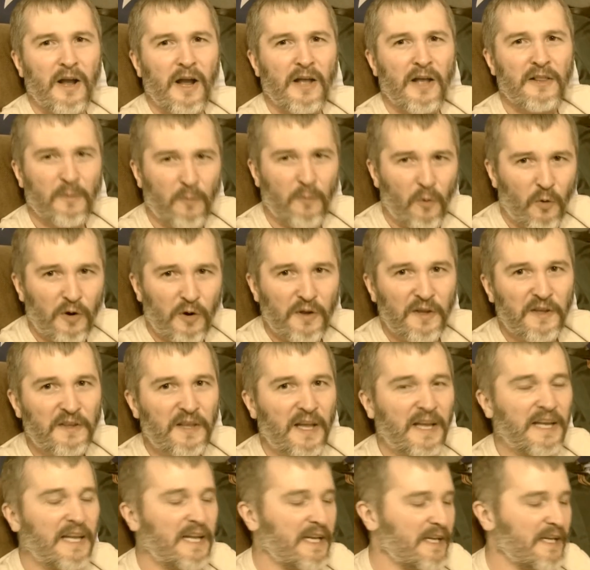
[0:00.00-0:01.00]
And the more that
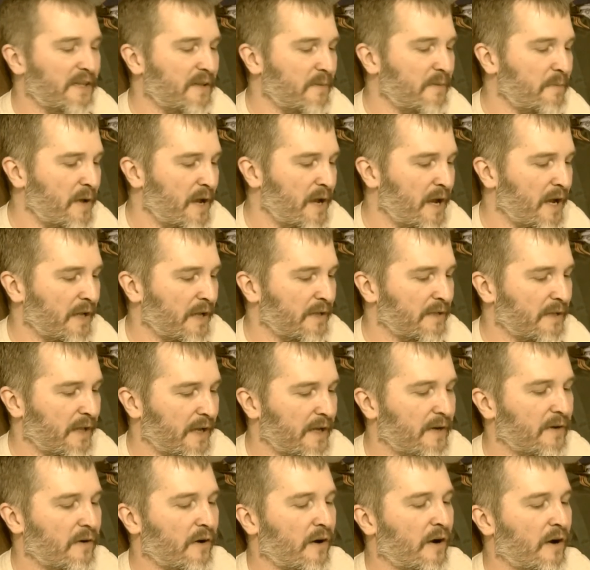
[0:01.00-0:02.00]
they needed the men
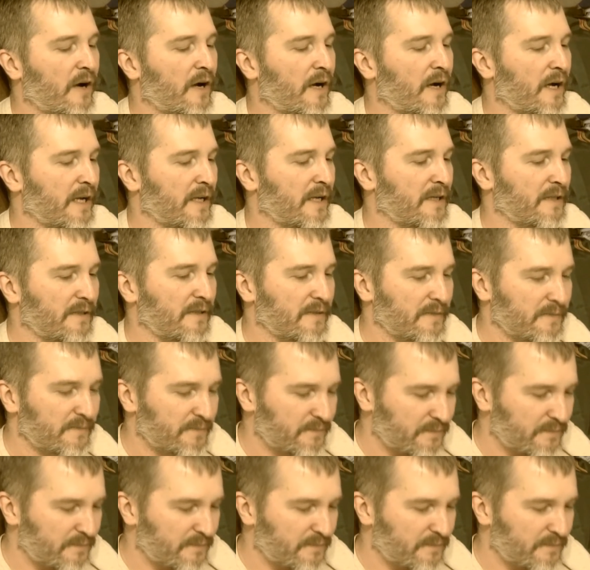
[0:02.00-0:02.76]
later on,